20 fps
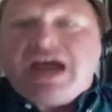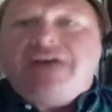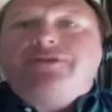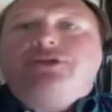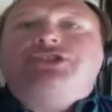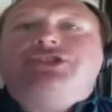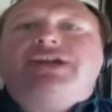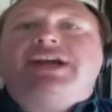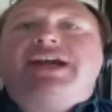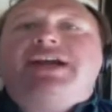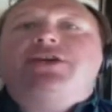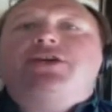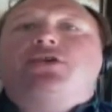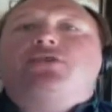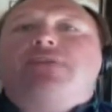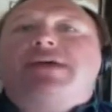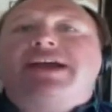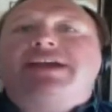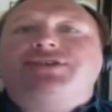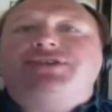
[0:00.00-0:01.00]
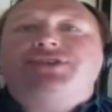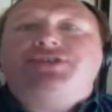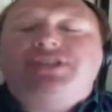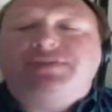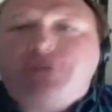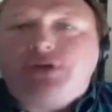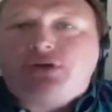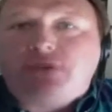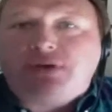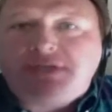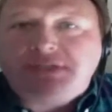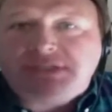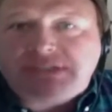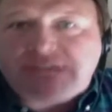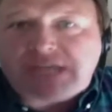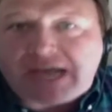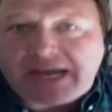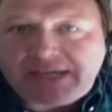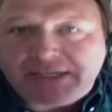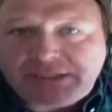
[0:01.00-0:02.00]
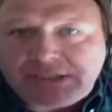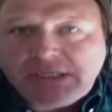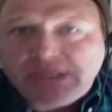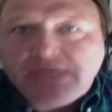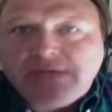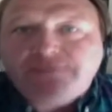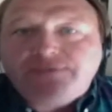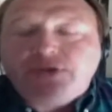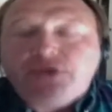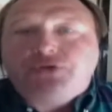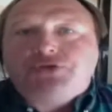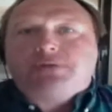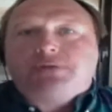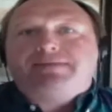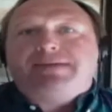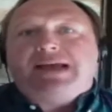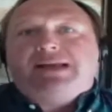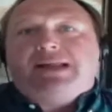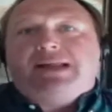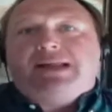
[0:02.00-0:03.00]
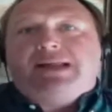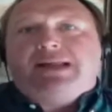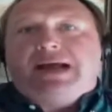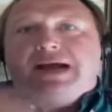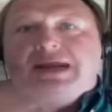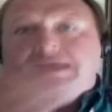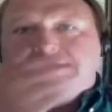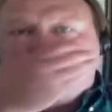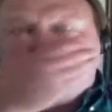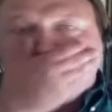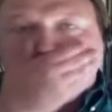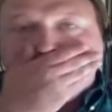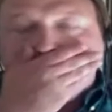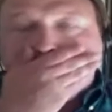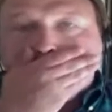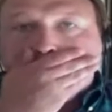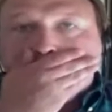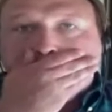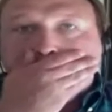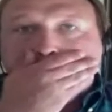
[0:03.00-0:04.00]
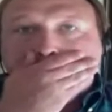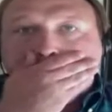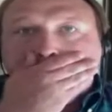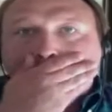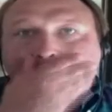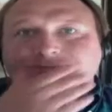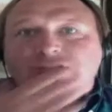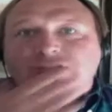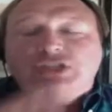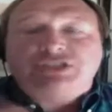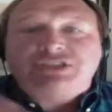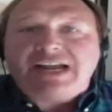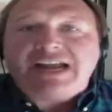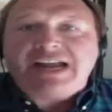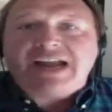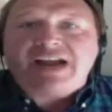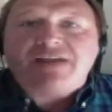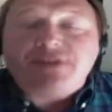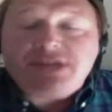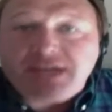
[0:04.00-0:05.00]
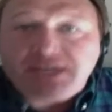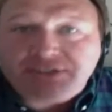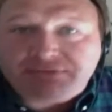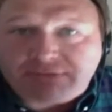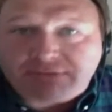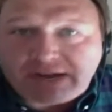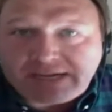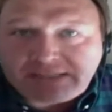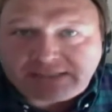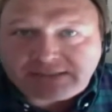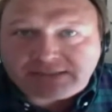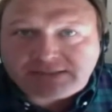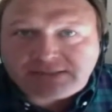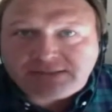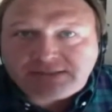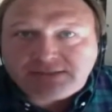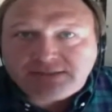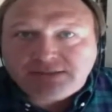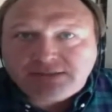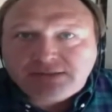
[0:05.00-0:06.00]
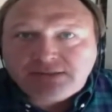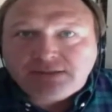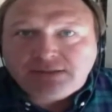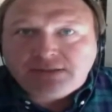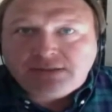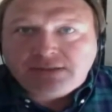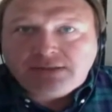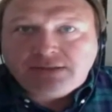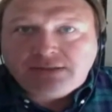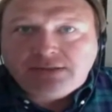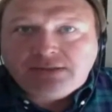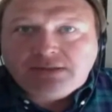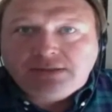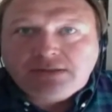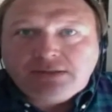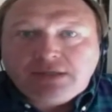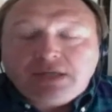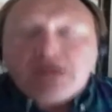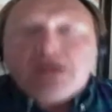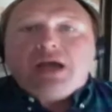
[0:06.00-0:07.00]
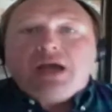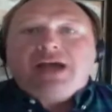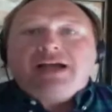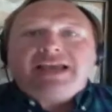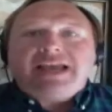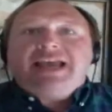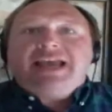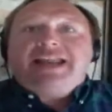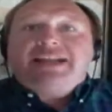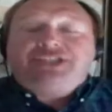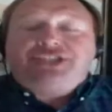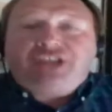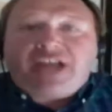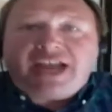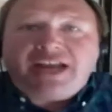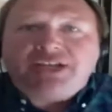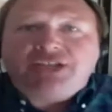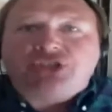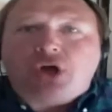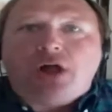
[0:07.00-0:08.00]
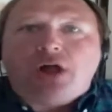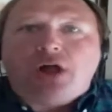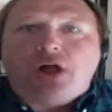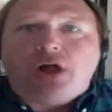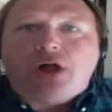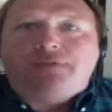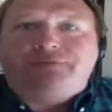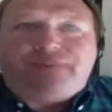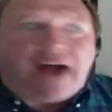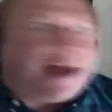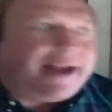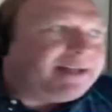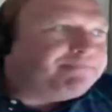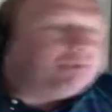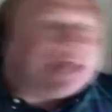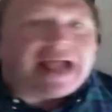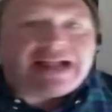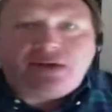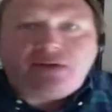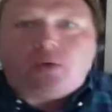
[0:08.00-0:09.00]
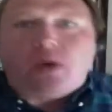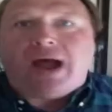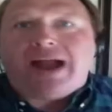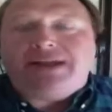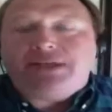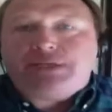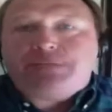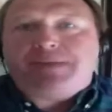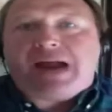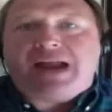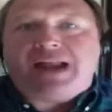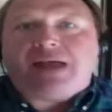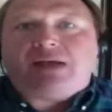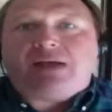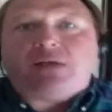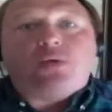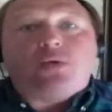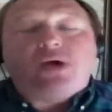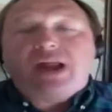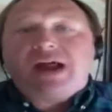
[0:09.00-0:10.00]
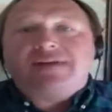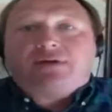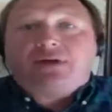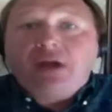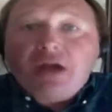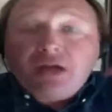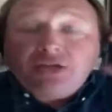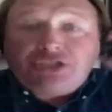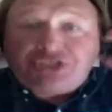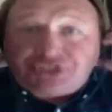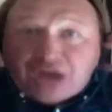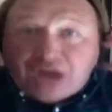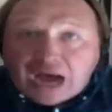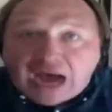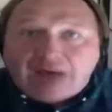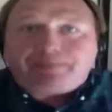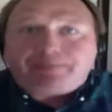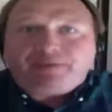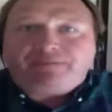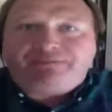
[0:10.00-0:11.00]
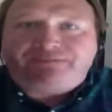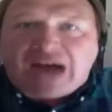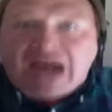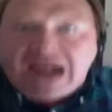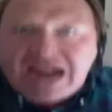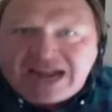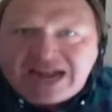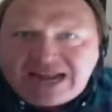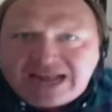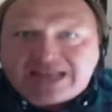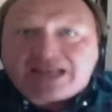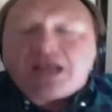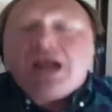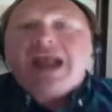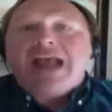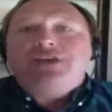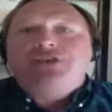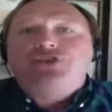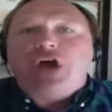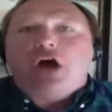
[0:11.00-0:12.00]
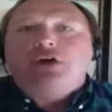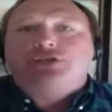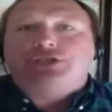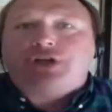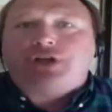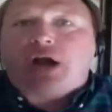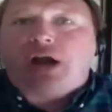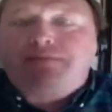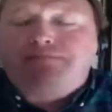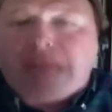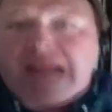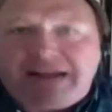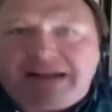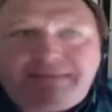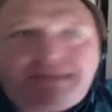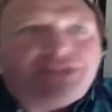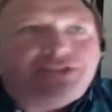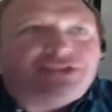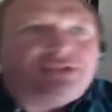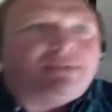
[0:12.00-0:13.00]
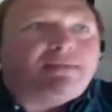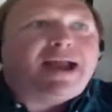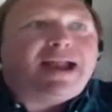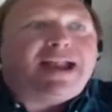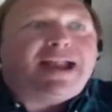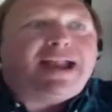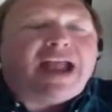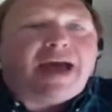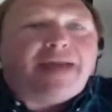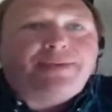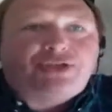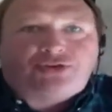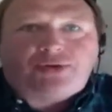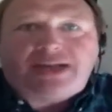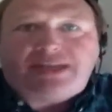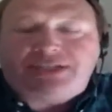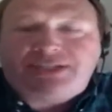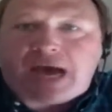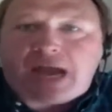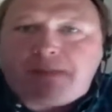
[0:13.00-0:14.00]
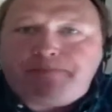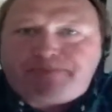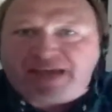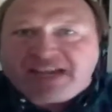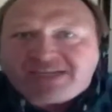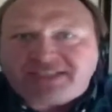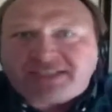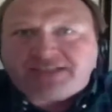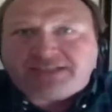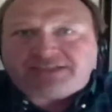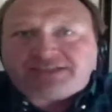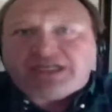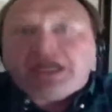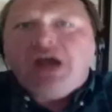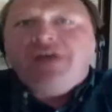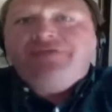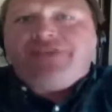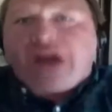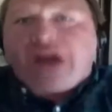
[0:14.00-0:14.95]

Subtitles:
Now they're saying you're racist if you criticize future bailouts. They're saying everything's racist. Again, it's to get us all fighting, black and white, Hispanic, whatever. Stop fighting and don't start blaming somebody down the street that's got a business.